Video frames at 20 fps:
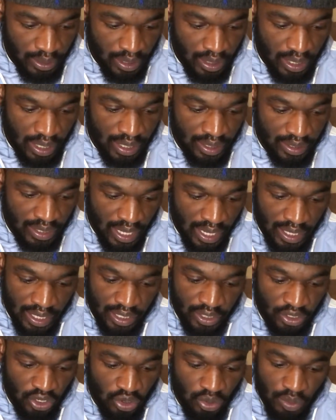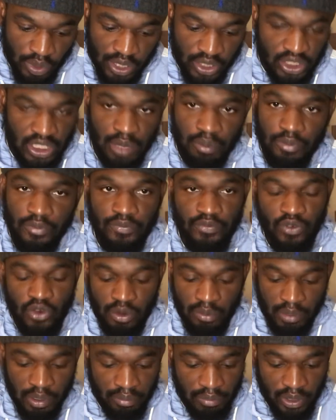And that in no way, shape, or form
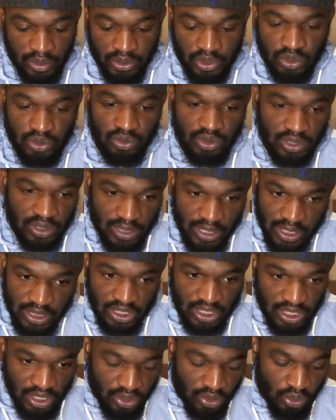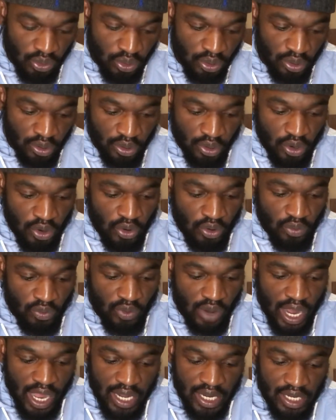amounts to snitching or
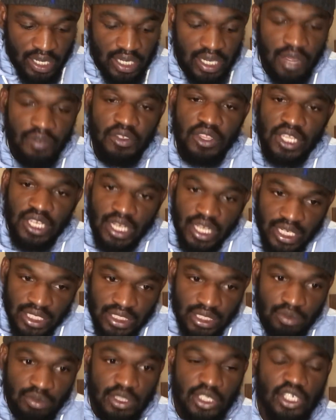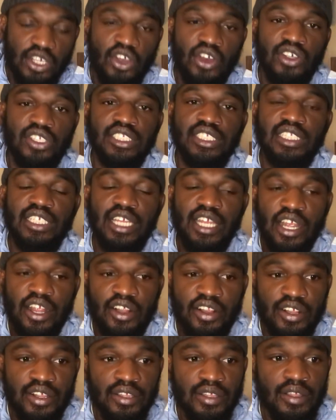ratting. Nevertheless, it was a costly
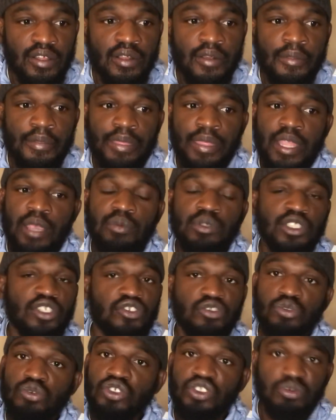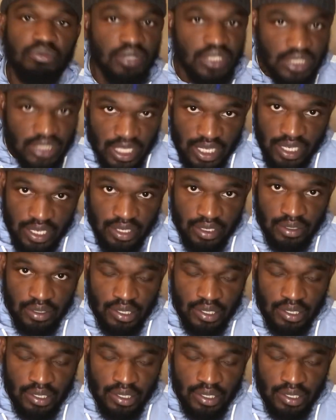error. It was a crucial mistake.